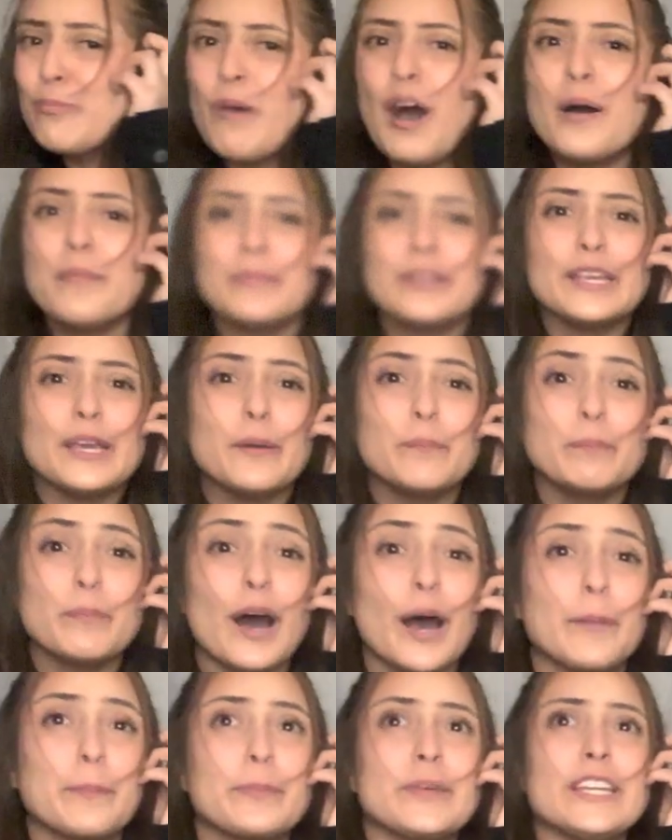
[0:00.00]
mommy and
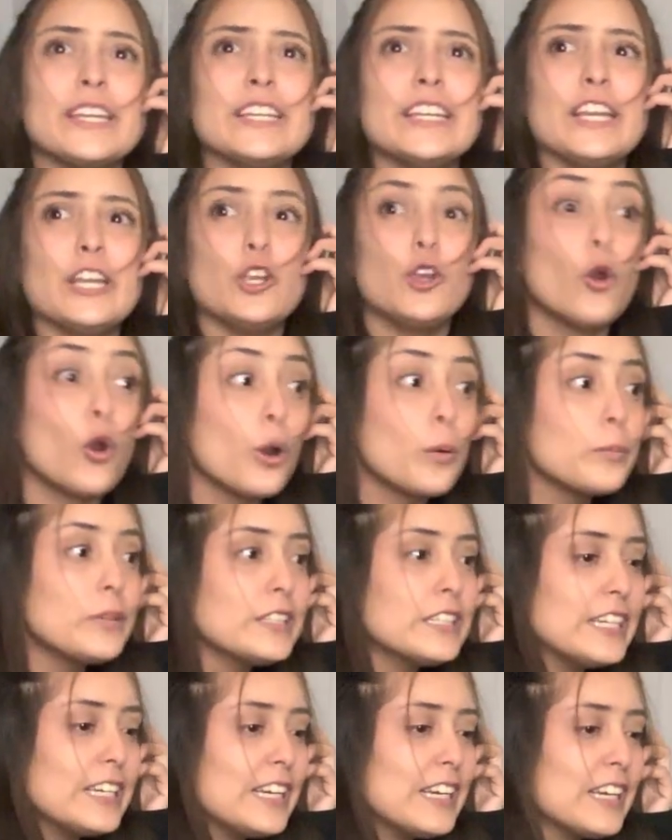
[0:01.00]
papi, and it
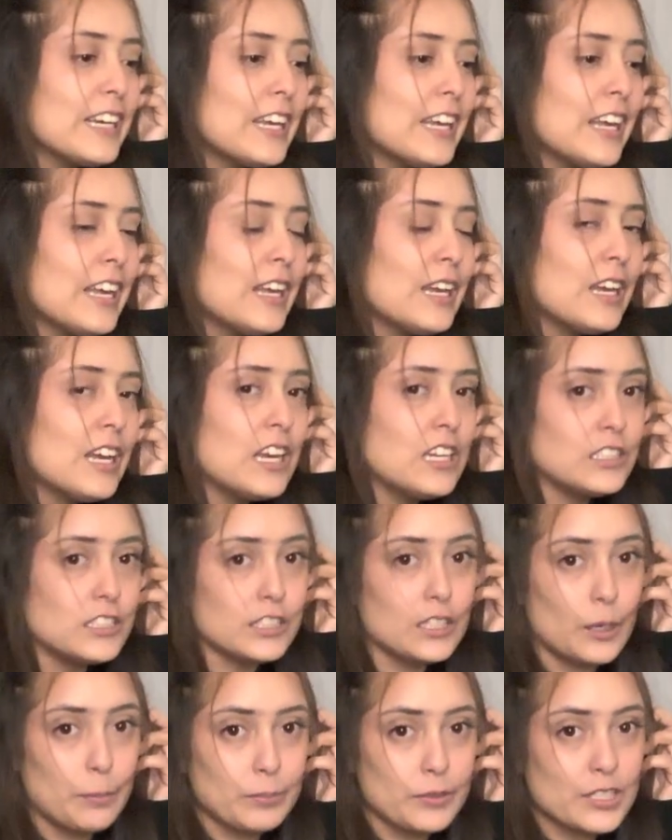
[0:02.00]
normally
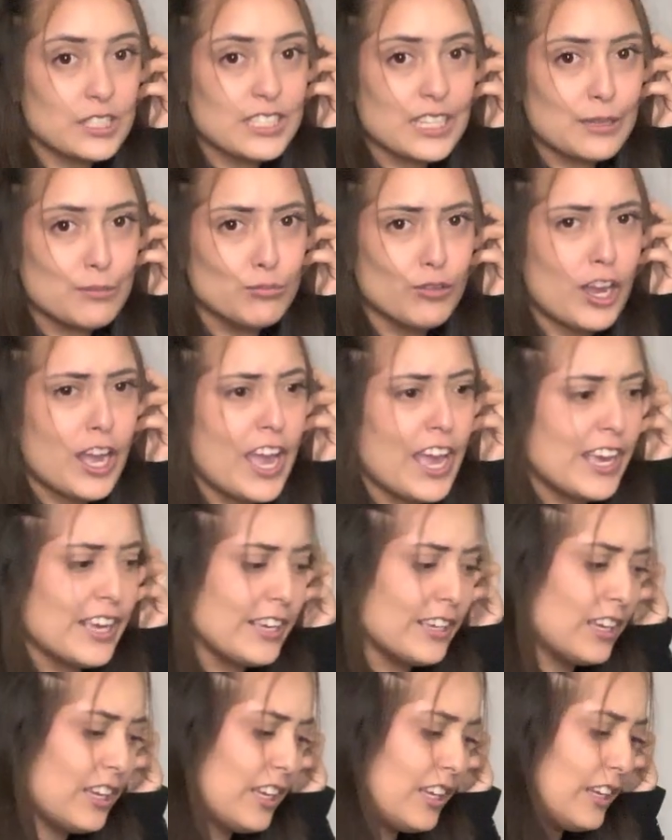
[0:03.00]
ended up the same
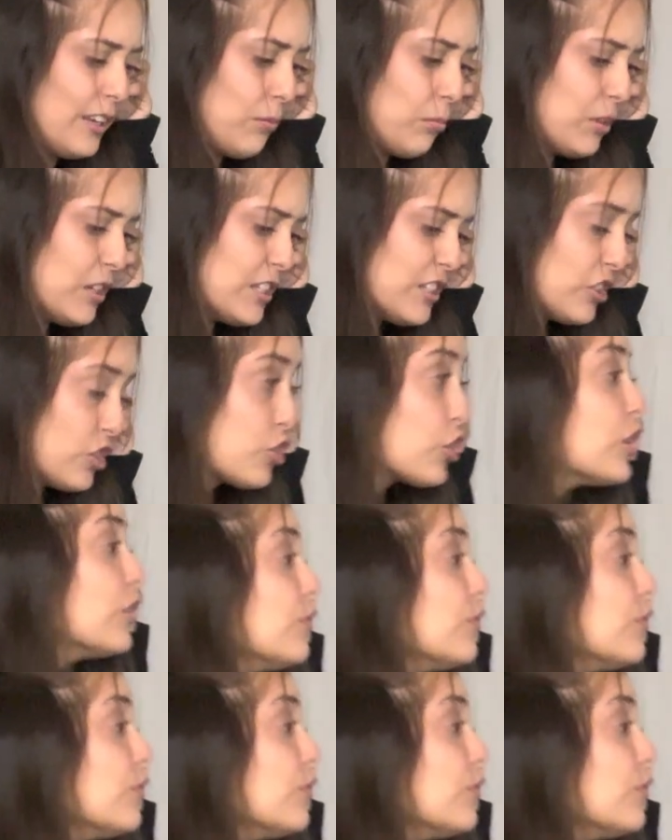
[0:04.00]
way. It was a string